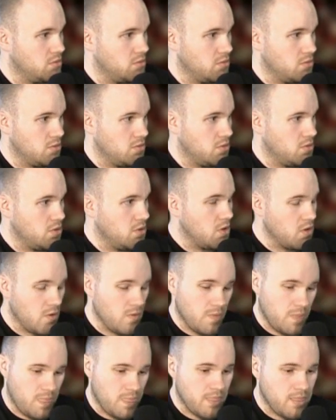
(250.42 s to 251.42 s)

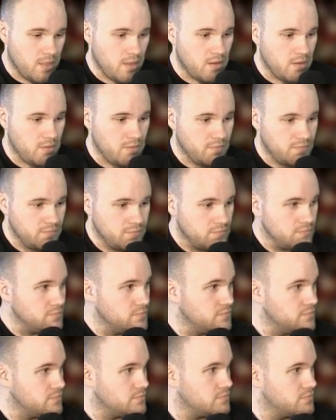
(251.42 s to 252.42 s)

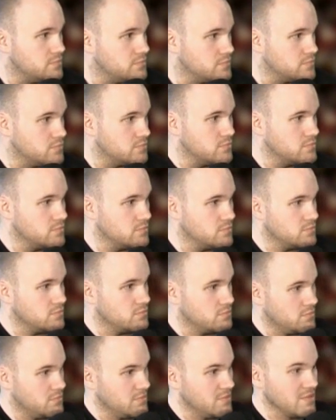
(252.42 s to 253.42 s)

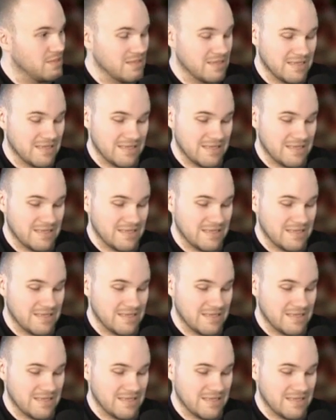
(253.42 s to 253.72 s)
This person isn't speaking.